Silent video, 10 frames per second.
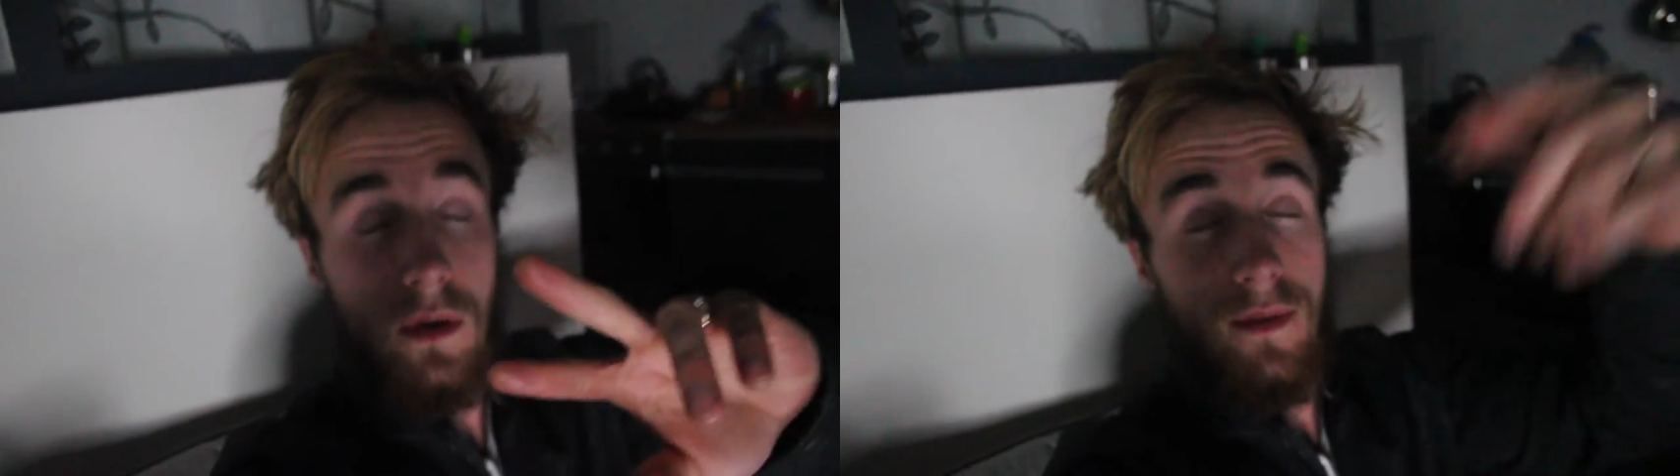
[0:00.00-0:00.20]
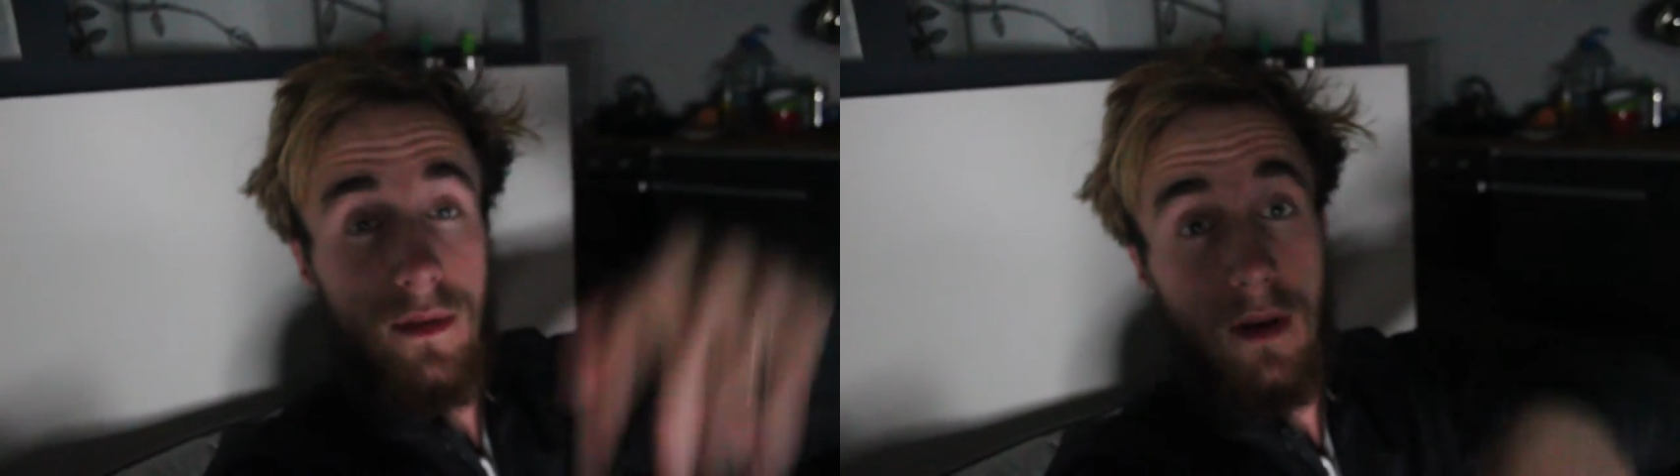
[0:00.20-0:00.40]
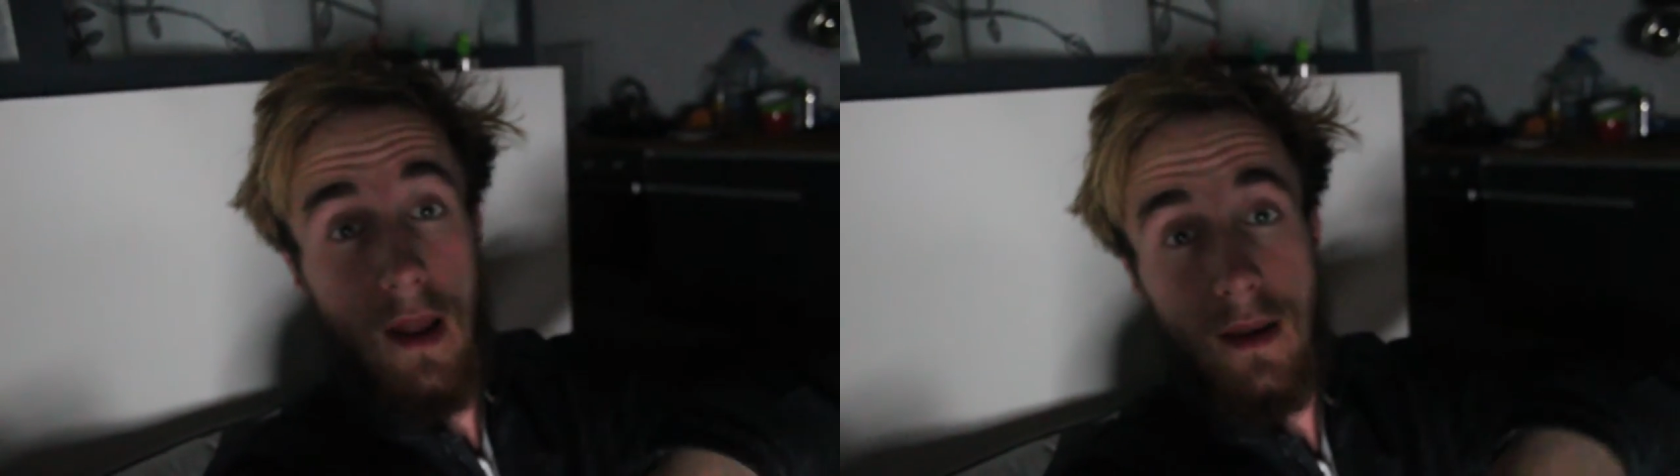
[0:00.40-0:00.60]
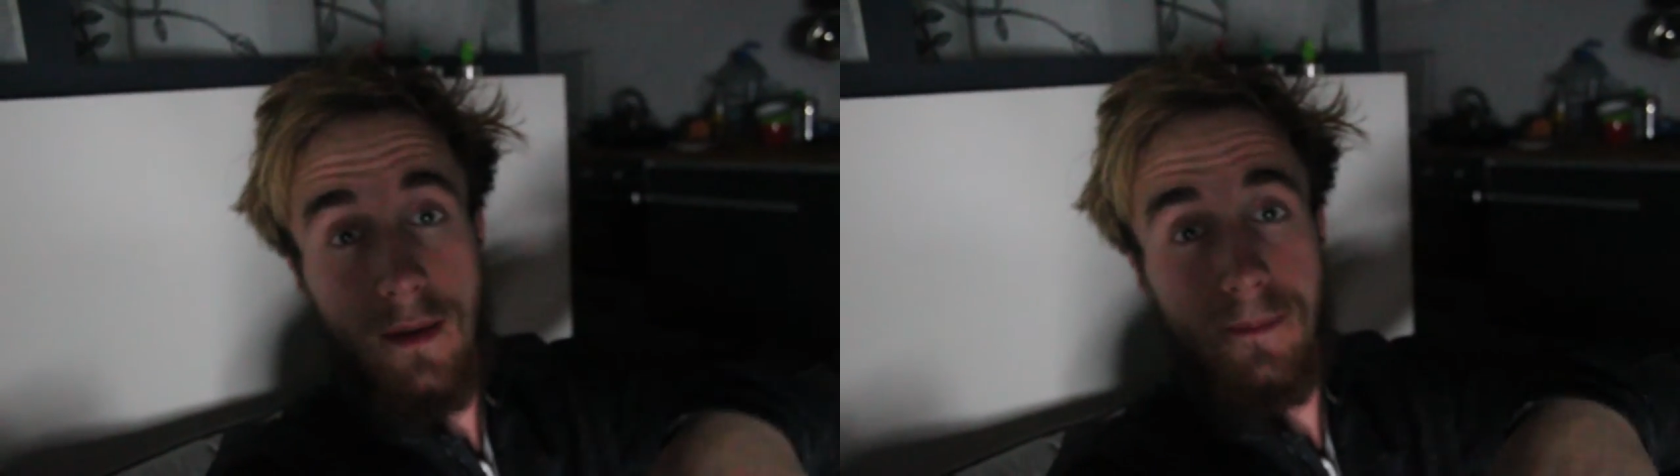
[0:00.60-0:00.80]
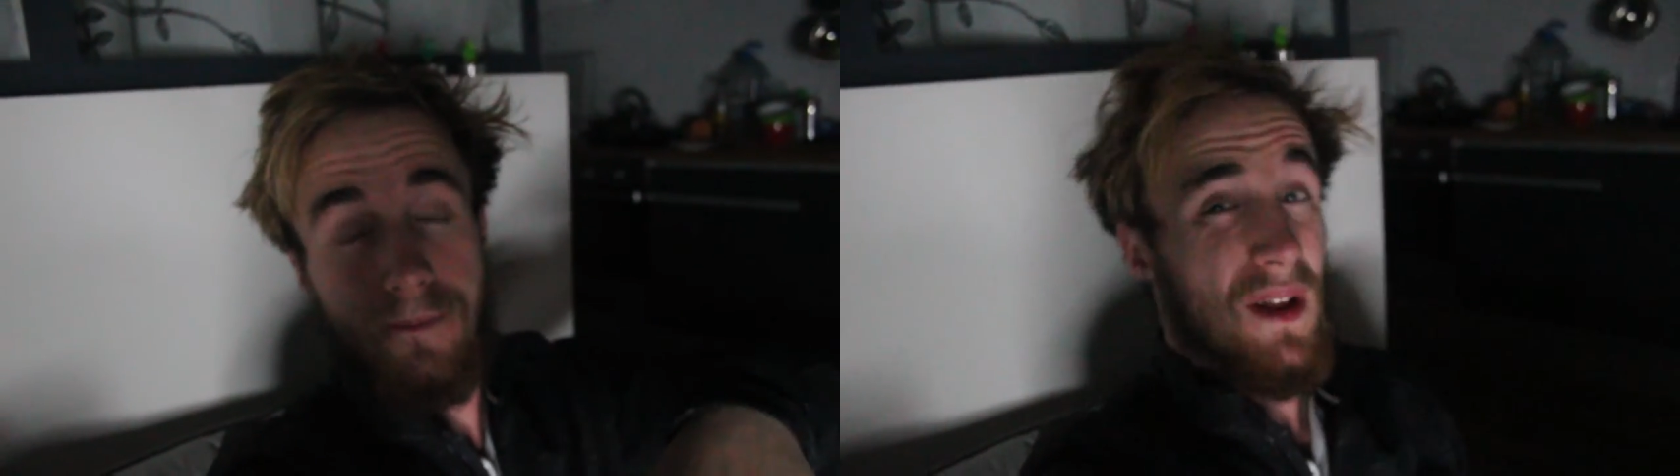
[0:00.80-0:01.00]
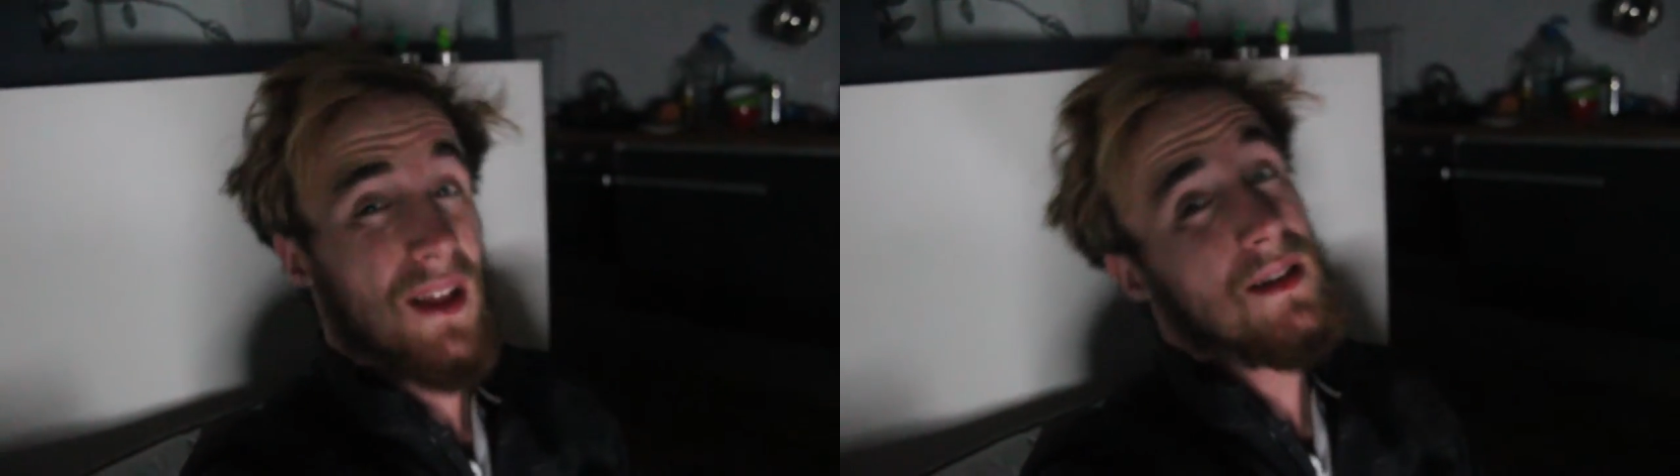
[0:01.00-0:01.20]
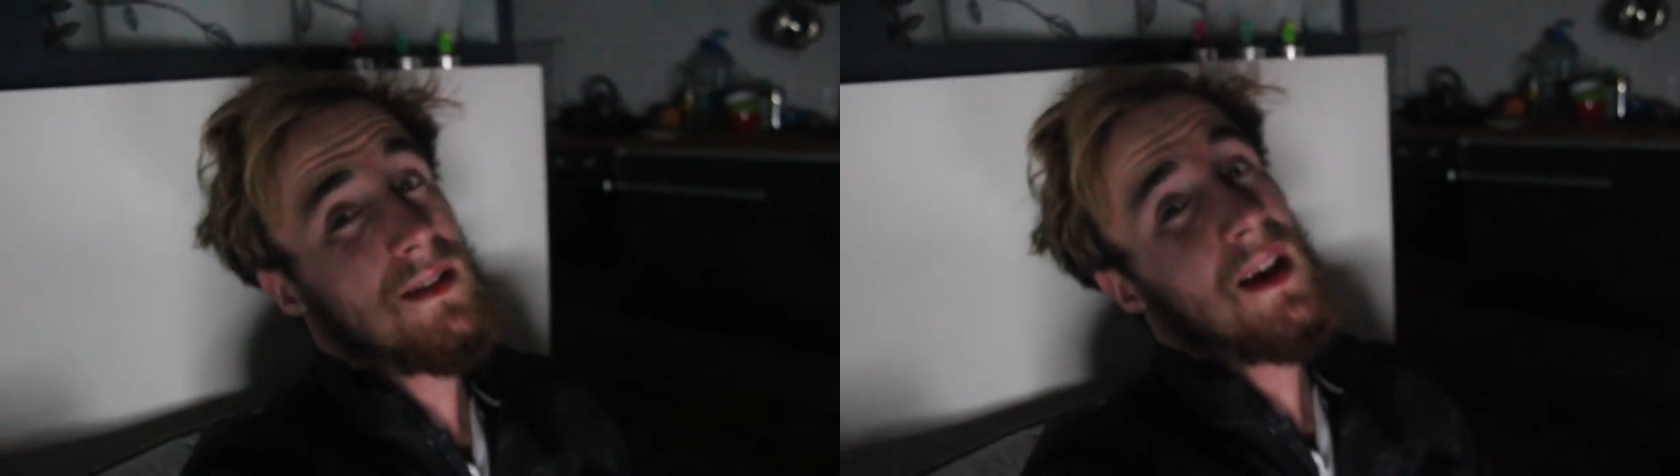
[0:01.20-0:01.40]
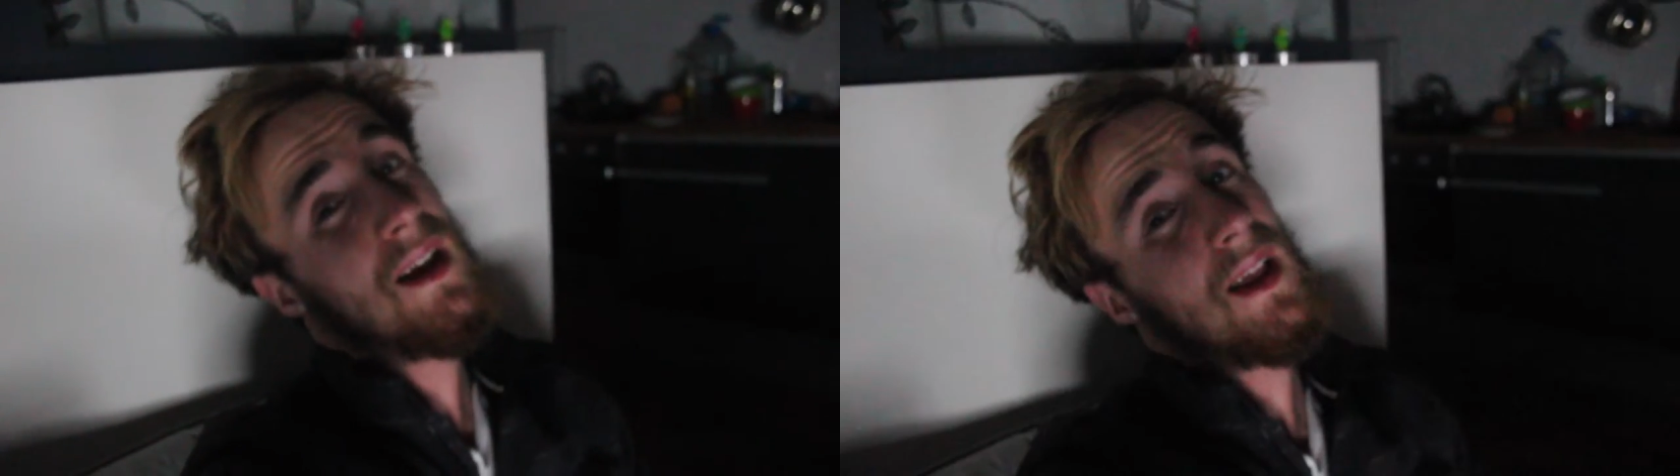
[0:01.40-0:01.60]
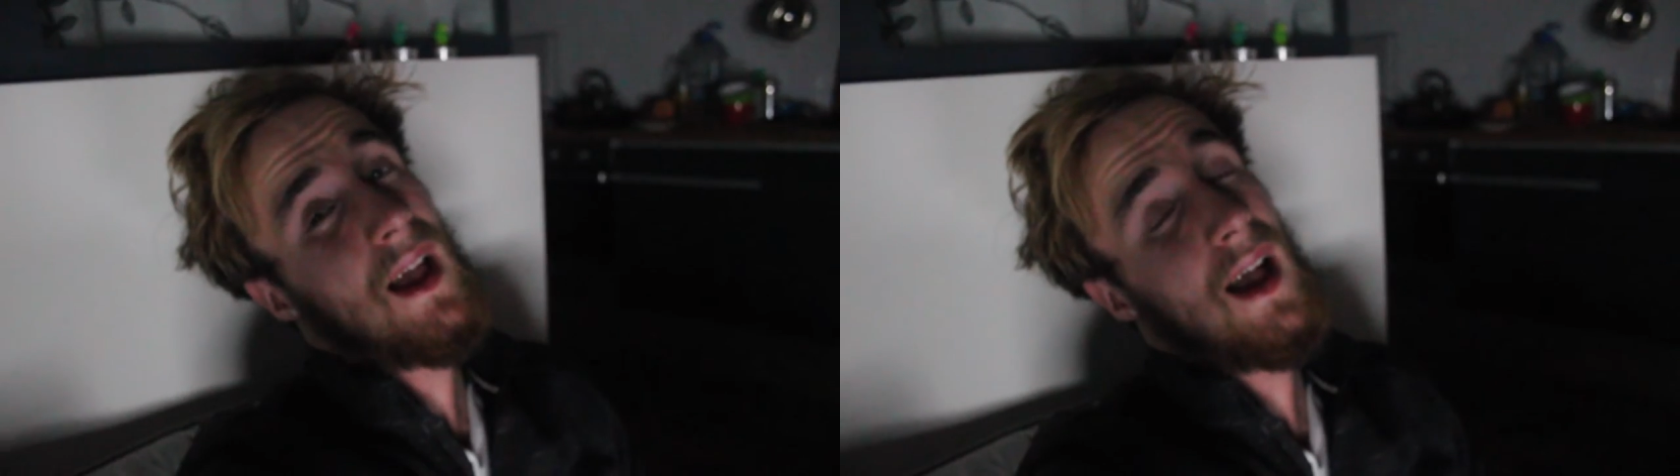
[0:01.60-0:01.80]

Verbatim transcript: after today. I'm gonna hit the sack